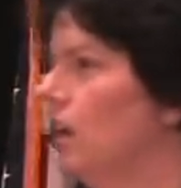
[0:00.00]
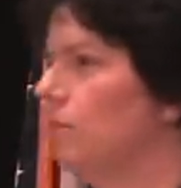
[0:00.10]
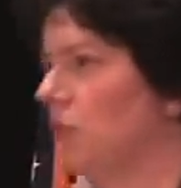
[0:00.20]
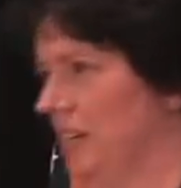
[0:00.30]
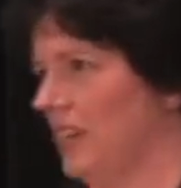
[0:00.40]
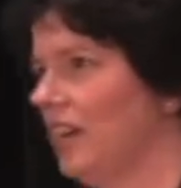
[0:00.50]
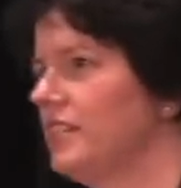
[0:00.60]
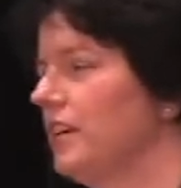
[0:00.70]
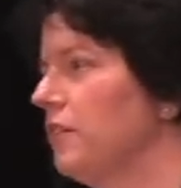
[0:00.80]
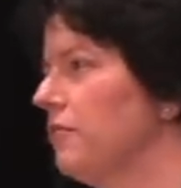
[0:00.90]

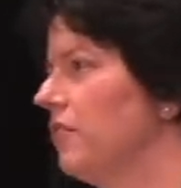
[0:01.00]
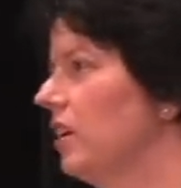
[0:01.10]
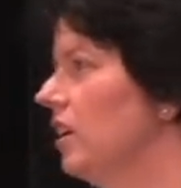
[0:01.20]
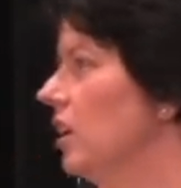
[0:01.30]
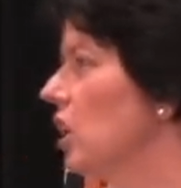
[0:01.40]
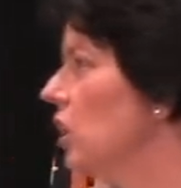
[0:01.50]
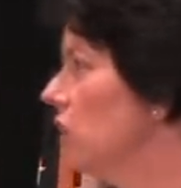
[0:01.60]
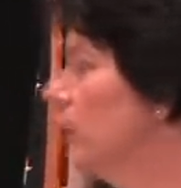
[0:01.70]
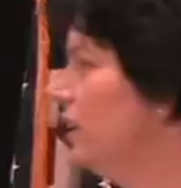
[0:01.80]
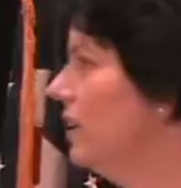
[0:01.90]
productive,
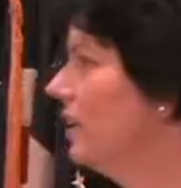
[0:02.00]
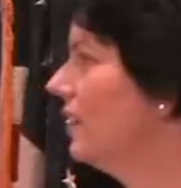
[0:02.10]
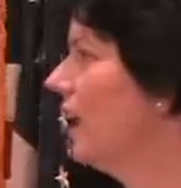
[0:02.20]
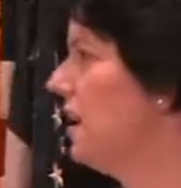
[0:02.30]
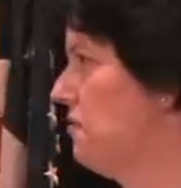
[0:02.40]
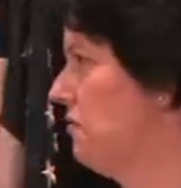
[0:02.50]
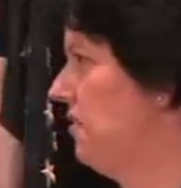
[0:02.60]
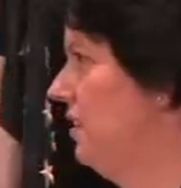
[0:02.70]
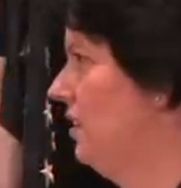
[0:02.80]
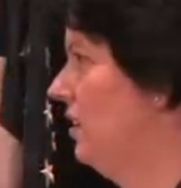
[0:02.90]
good
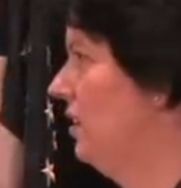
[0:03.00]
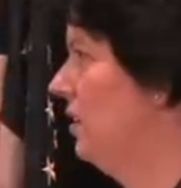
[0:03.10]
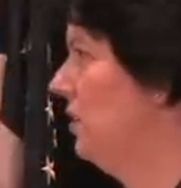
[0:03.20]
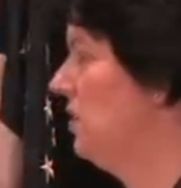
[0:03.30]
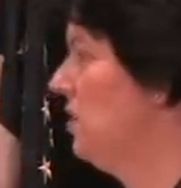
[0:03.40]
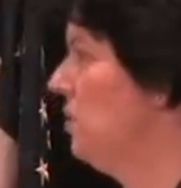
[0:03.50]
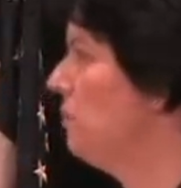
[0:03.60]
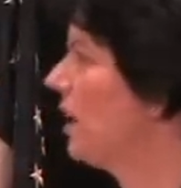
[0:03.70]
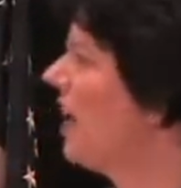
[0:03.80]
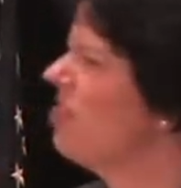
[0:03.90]
life.
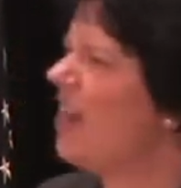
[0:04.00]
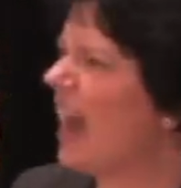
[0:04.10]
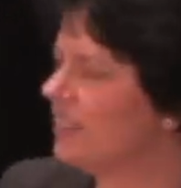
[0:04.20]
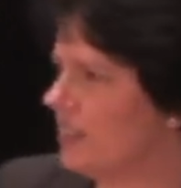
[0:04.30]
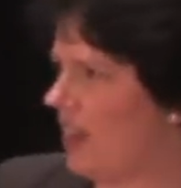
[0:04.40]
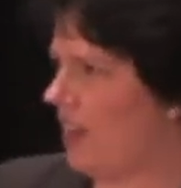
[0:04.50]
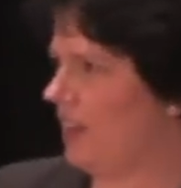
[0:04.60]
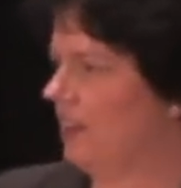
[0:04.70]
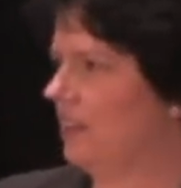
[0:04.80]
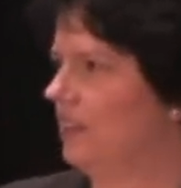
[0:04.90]
But on that
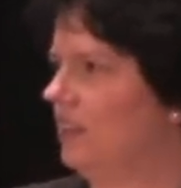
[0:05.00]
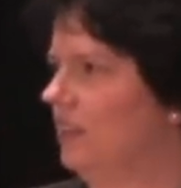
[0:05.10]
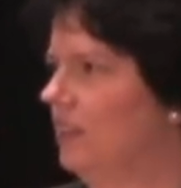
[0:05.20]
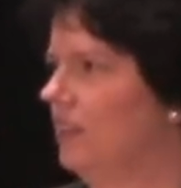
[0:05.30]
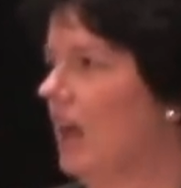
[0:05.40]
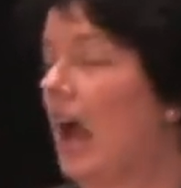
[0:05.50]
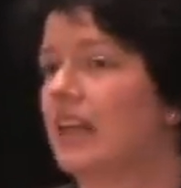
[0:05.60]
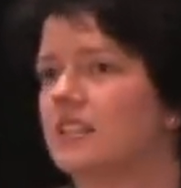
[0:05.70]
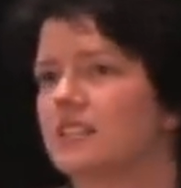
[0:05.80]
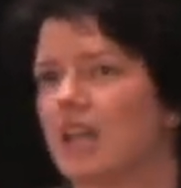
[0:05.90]
day,
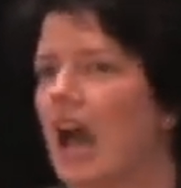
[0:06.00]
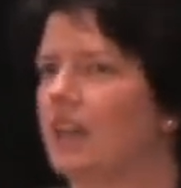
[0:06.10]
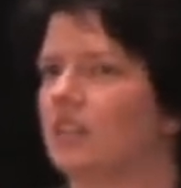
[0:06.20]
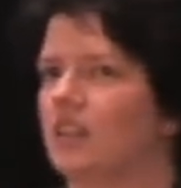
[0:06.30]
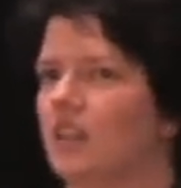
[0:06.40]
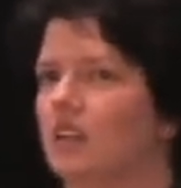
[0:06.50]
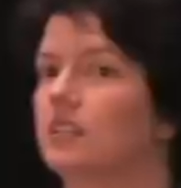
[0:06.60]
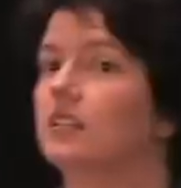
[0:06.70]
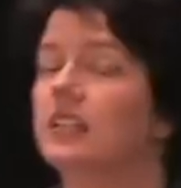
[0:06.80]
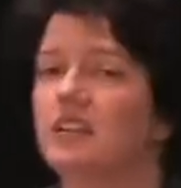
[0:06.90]
I decided
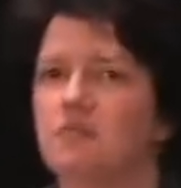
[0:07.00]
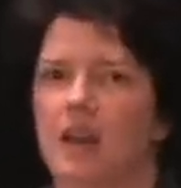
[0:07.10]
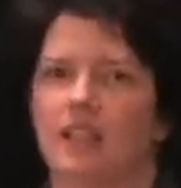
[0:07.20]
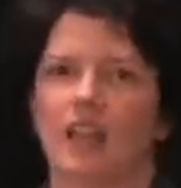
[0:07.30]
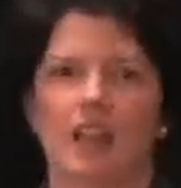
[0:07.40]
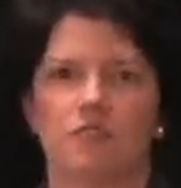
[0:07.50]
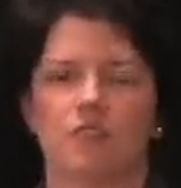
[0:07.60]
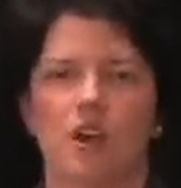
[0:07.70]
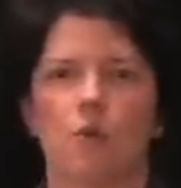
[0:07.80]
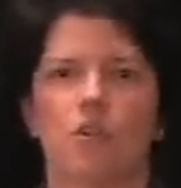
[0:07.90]
to live my
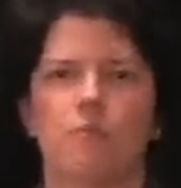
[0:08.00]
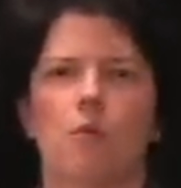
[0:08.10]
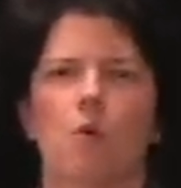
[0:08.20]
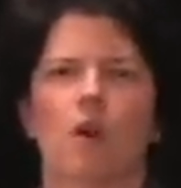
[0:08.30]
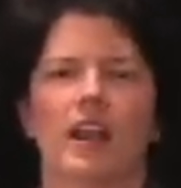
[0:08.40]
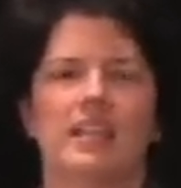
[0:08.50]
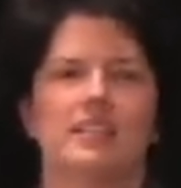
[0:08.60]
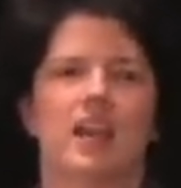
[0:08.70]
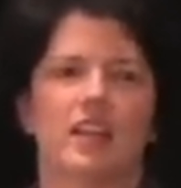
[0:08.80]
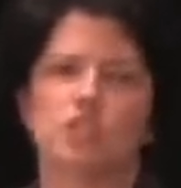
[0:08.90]
life with more
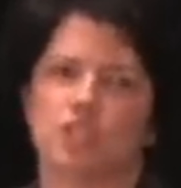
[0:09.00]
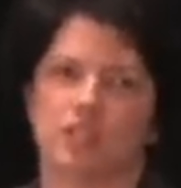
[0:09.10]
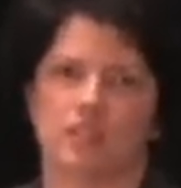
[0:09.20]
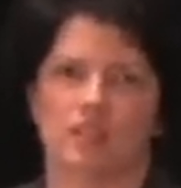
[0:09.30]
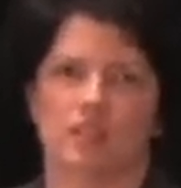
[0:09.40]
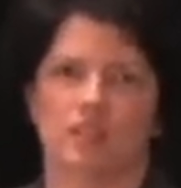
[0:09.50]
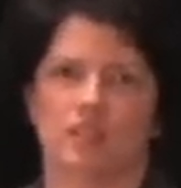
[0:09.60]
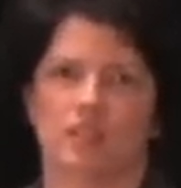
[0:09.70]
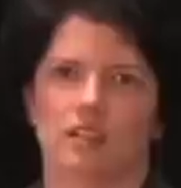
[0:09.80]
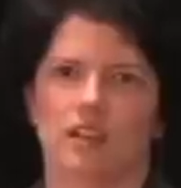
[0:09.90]
intention
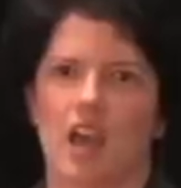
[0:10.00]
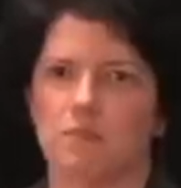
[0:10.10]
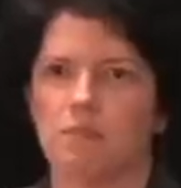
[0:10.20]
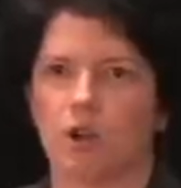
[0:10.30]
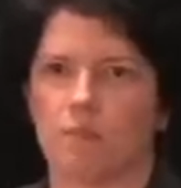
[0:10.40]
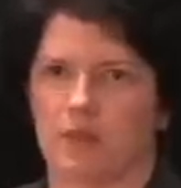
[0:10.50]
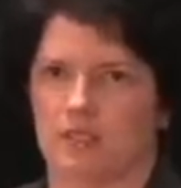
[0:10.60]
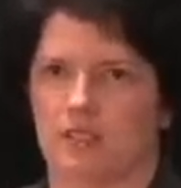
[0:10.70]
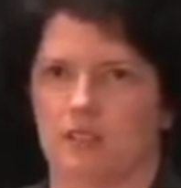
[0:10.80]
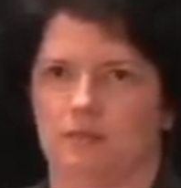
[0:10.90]
and
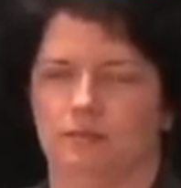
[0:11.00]
purpose.